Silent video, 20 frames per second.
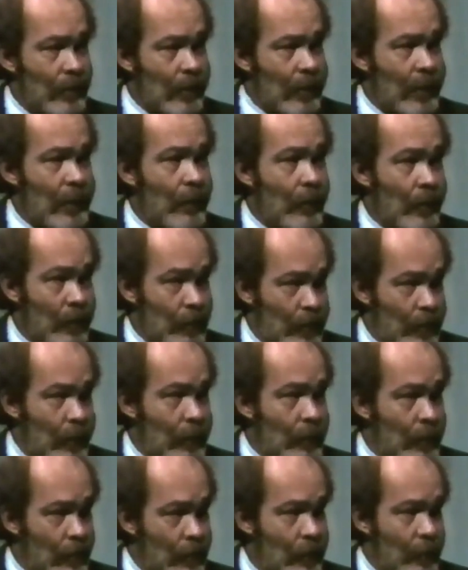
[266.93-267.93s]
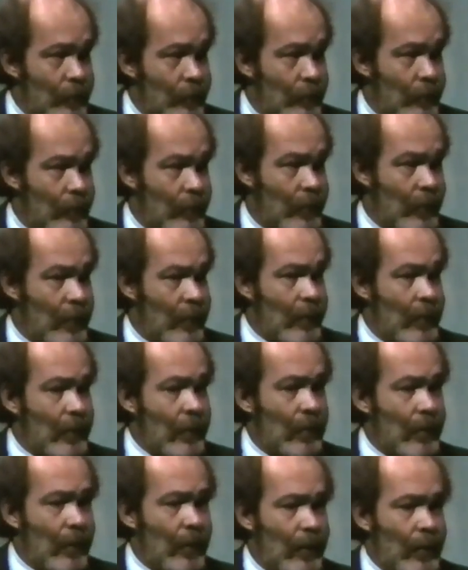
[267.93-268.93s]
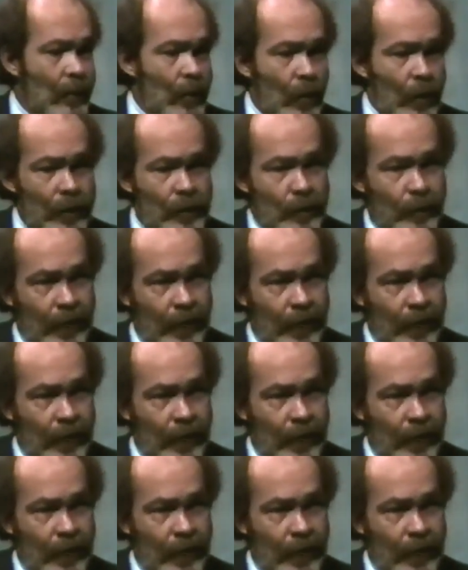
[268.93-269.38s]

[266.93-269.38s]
he or she used to, caused